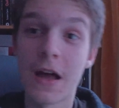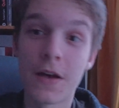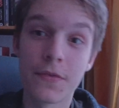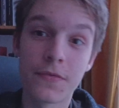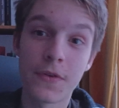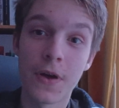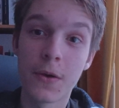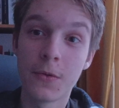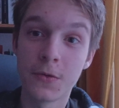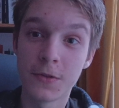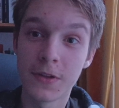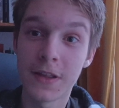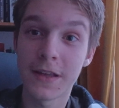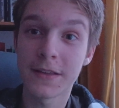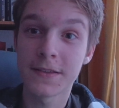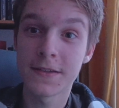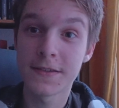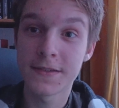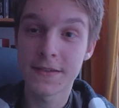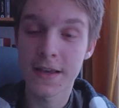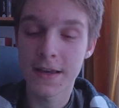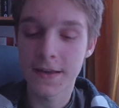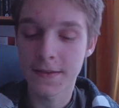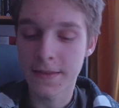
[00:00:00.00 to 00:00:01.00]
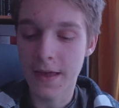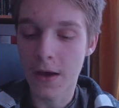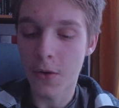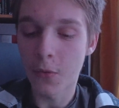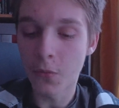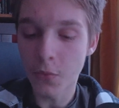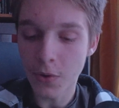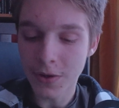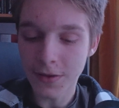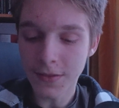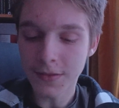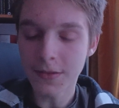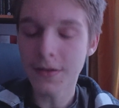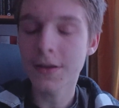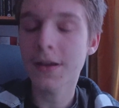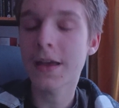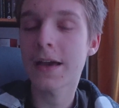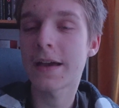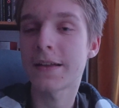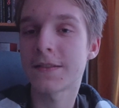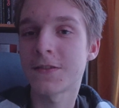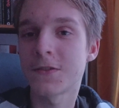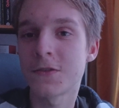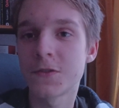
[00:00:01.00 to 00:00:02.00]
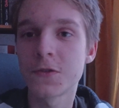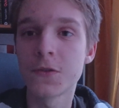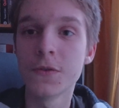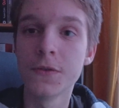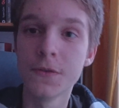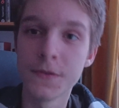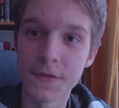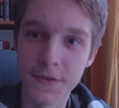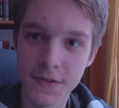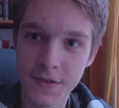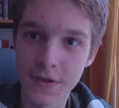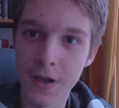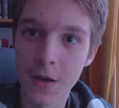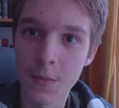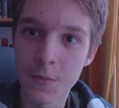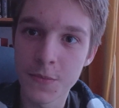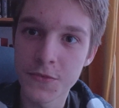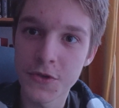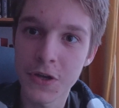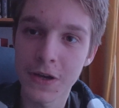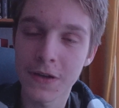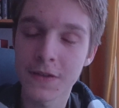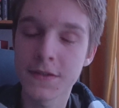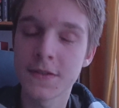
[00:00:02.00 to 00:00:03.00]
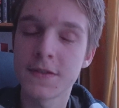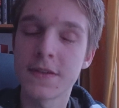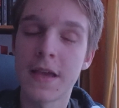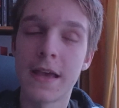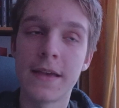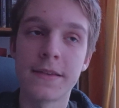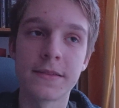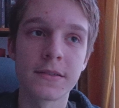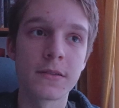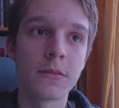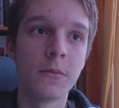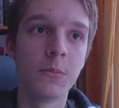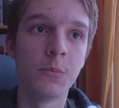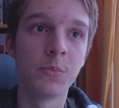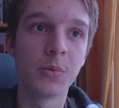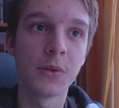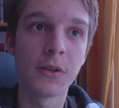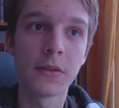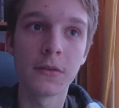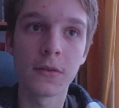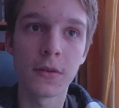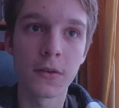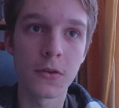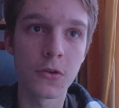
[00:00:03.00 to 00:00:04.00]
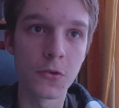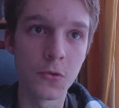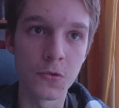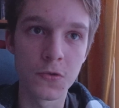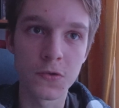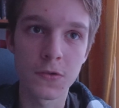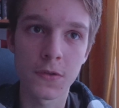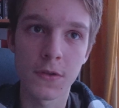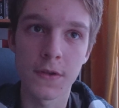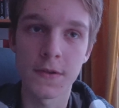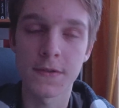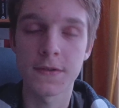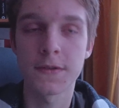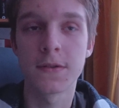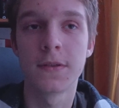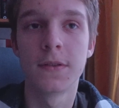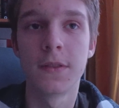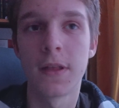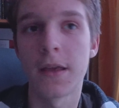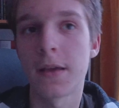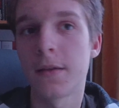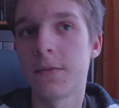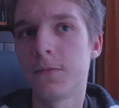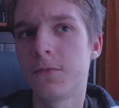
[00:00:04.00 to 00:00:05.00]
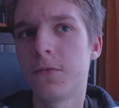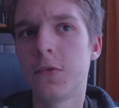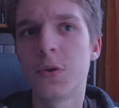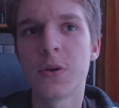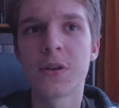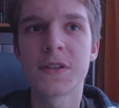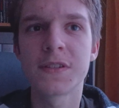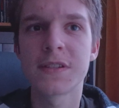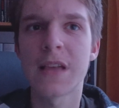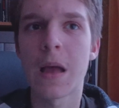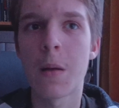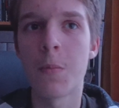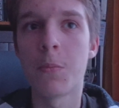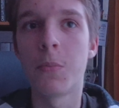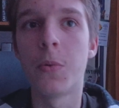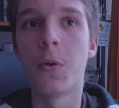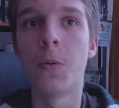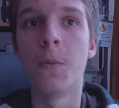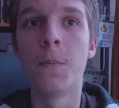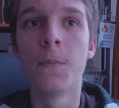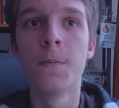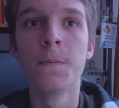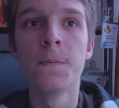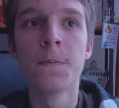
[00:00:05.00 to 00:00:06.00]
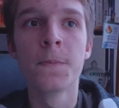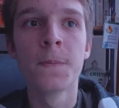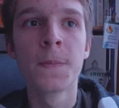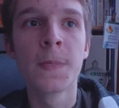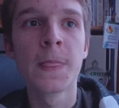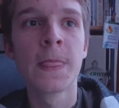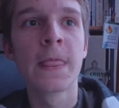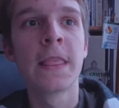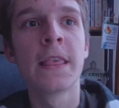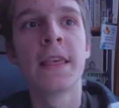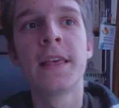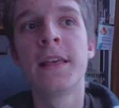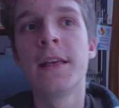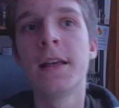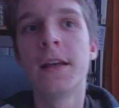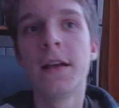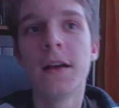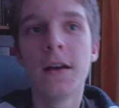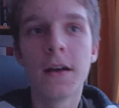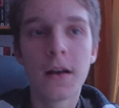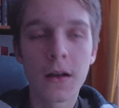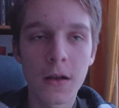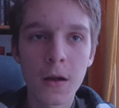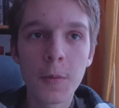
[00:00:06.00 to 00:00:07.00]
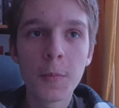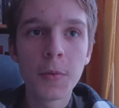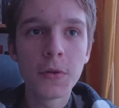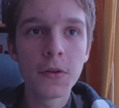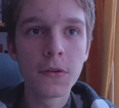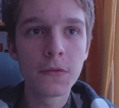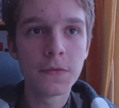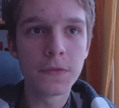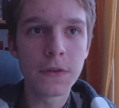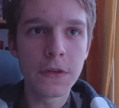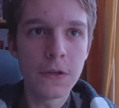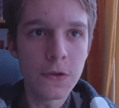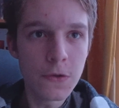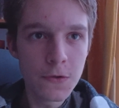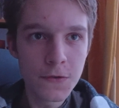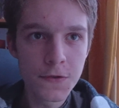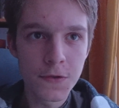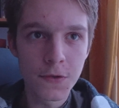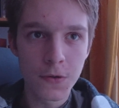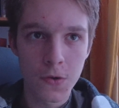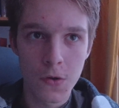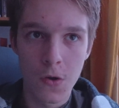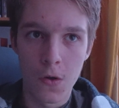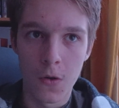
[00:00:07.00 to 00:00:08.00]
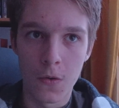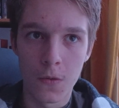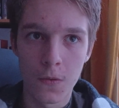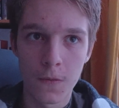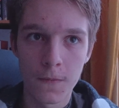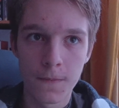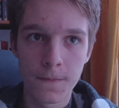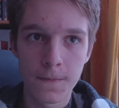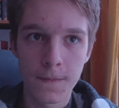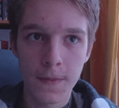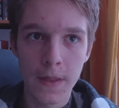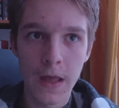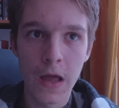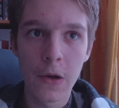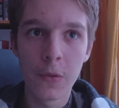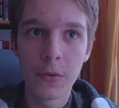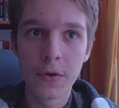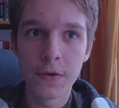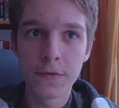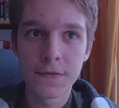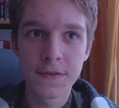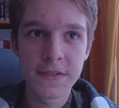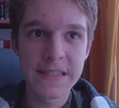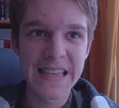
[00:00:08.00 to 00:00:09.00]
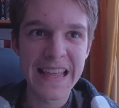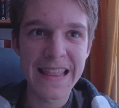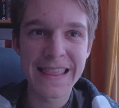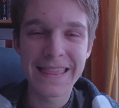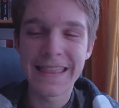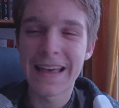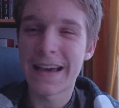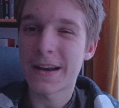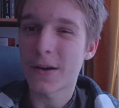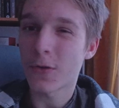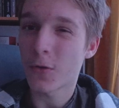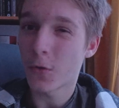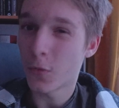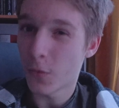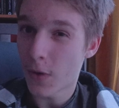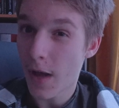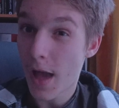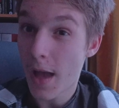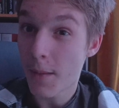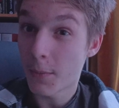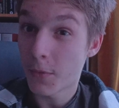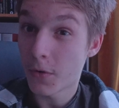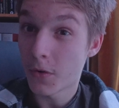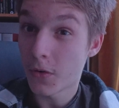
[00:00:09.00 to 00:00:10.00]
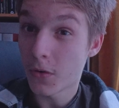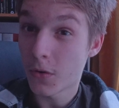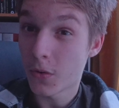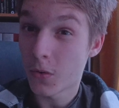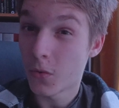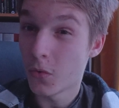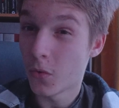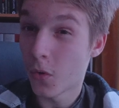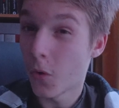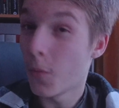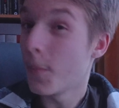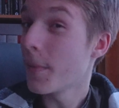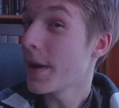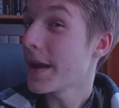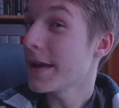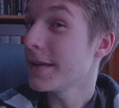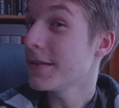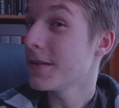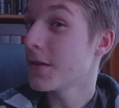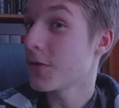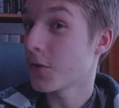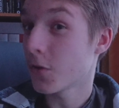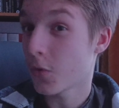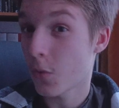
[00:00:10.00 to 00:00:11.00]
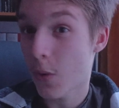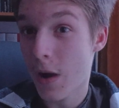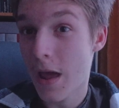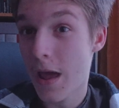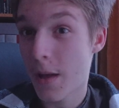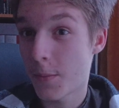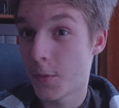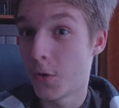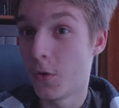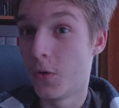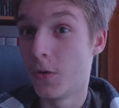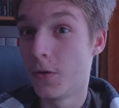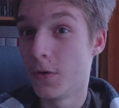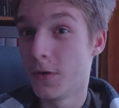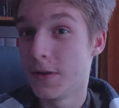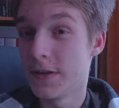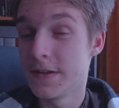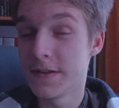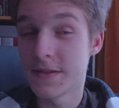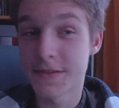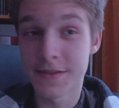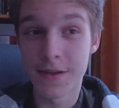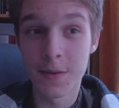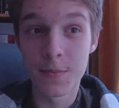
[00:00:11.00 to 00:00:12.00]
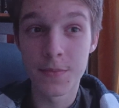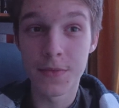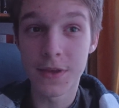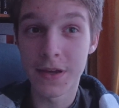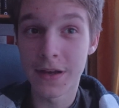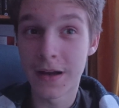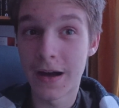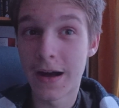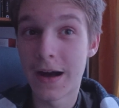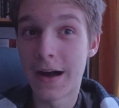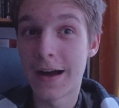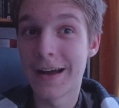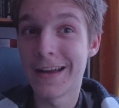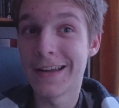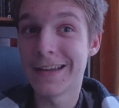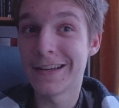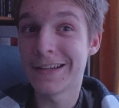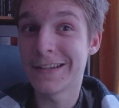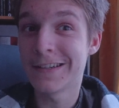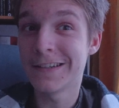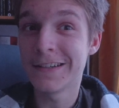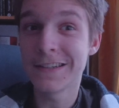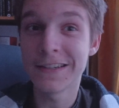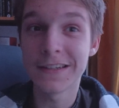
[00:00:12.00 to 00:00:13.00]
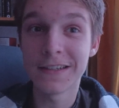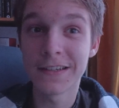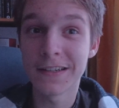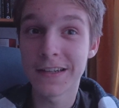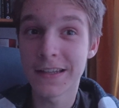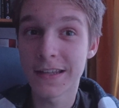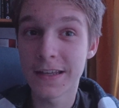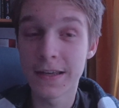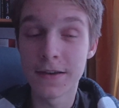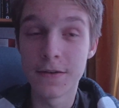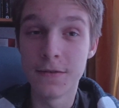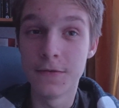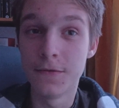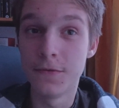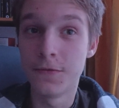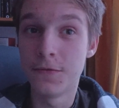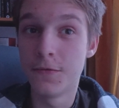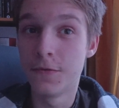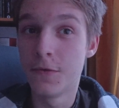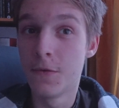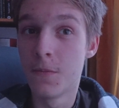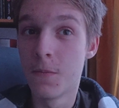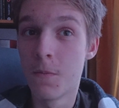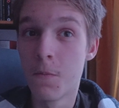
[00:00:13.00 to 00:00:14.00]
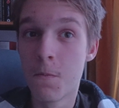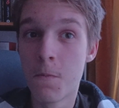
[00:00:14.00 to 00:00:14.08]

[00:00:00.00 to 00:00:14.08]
off, I would like to say that we look at certain subjects as completely useless. Like, for example, a couple of years ago, I would have said that grammar, Romanian grammar, is something I couldn't give